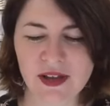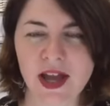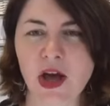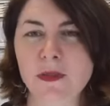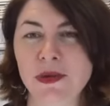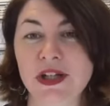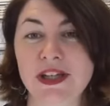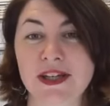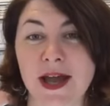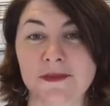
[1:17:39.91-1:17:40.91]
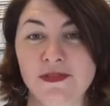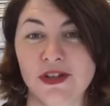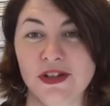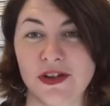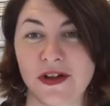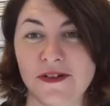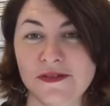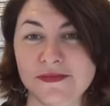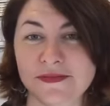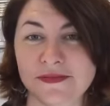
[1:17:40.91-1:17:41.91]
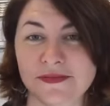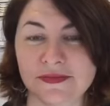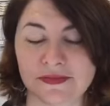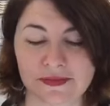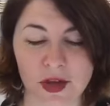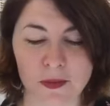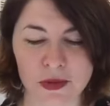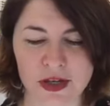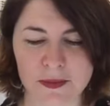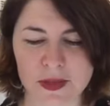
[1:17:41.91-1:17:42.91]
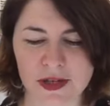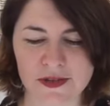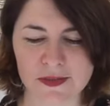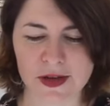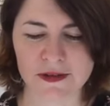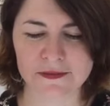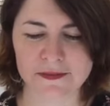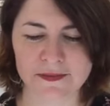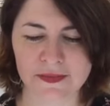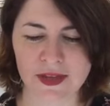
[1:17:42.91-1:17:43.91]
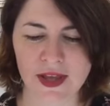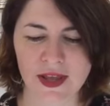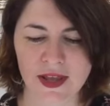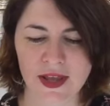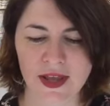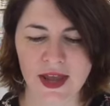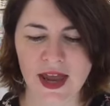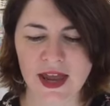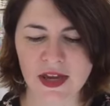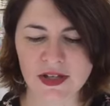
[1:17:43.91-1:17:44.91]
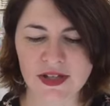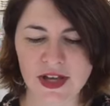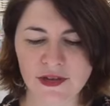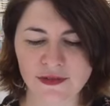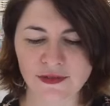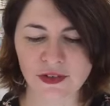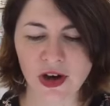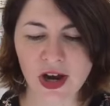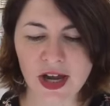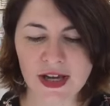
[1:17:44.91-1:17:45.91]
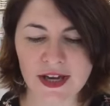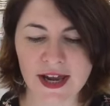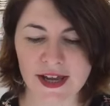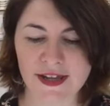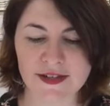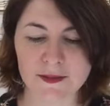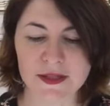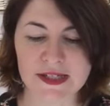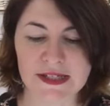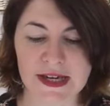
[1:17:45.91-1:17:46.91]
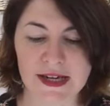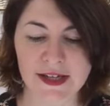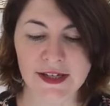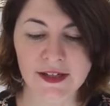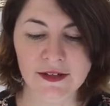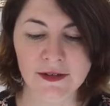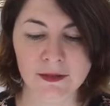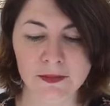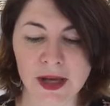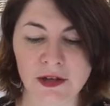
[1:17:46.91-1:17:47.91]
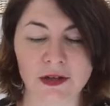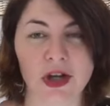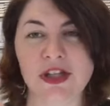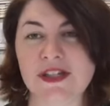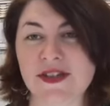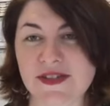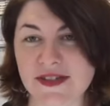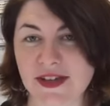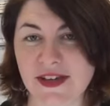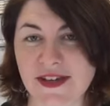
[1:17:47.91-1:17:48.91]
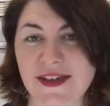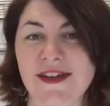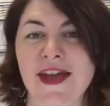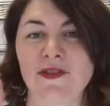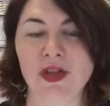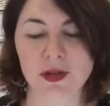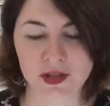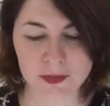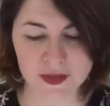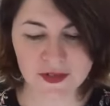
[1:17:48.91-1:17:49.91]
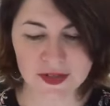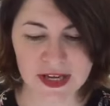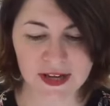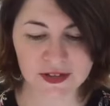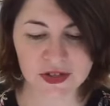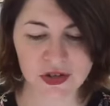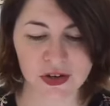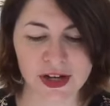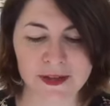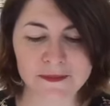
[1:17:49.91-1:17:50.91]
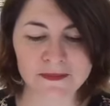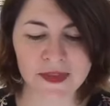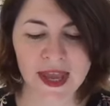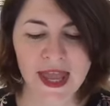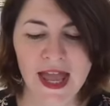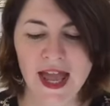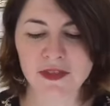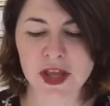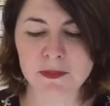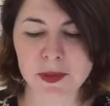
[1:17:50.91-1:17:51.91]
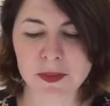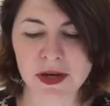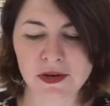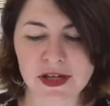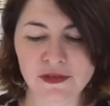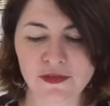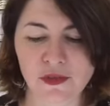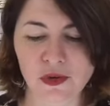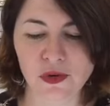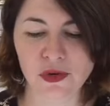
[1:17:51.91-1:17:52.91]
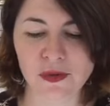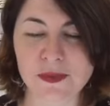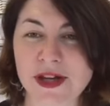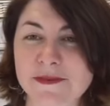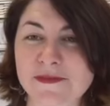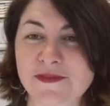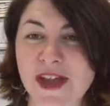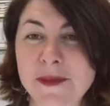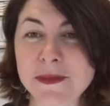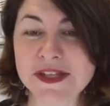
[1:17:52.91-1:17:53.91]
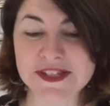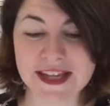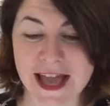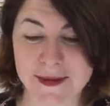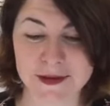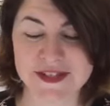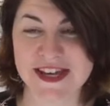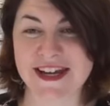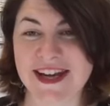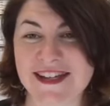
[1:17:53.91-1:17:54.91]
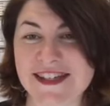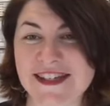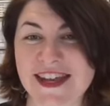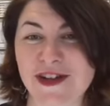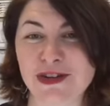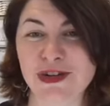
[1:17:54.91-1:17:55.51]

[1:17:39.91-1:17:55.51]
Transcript: I'll put a link up for you, Nicole. I'll put it up here as well. And then Friday is a busy day. But going into the city and having a little bit of a downtime and then preparing for my family to come on Saturday to see our new